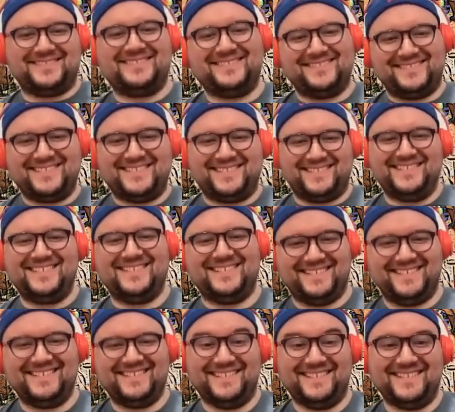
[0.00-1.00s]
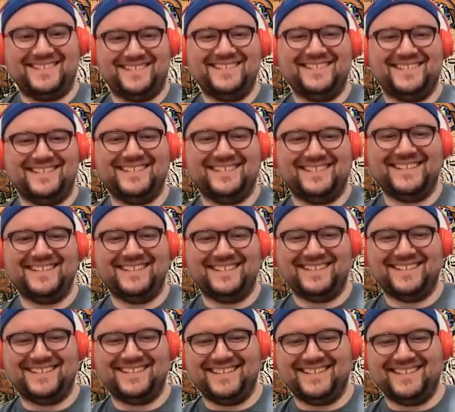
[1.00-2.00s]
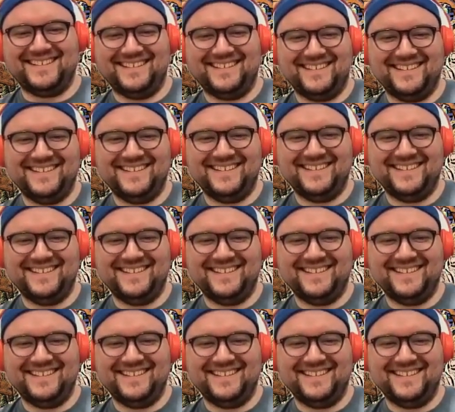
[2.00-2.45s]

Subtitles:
The person shown says nothing.